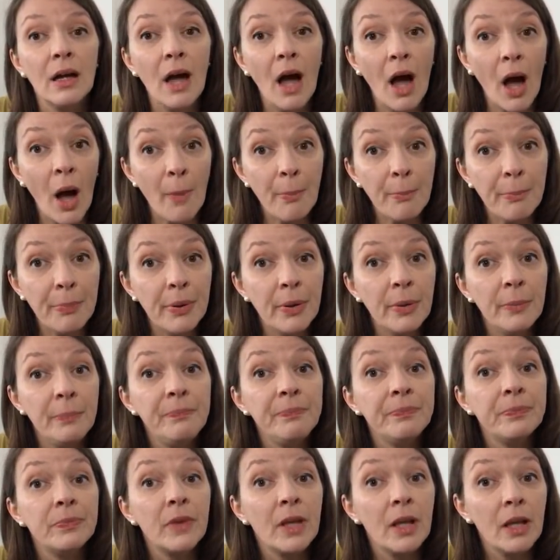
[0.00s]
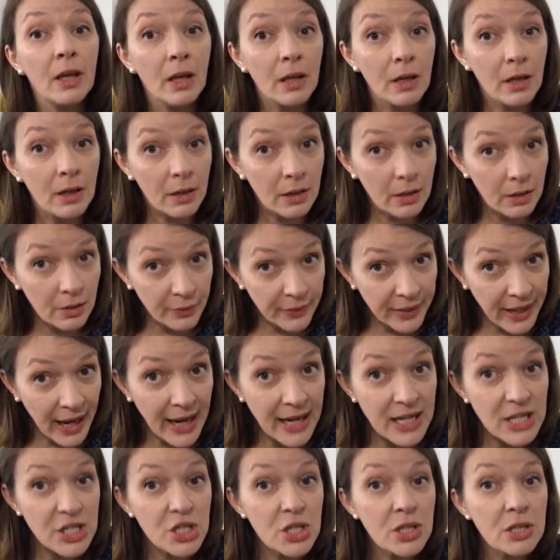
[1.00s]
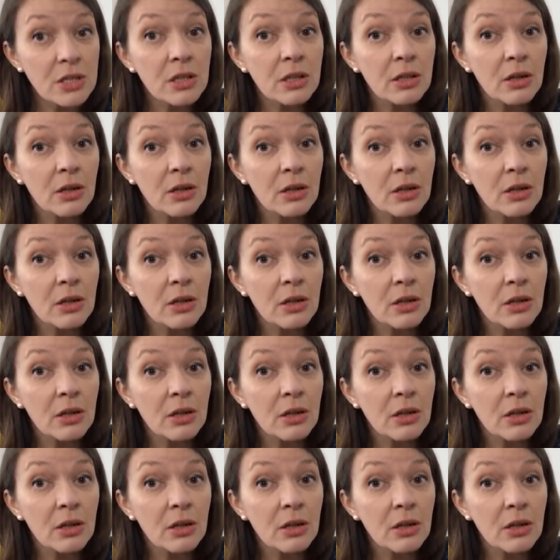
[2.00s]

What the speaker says: up creation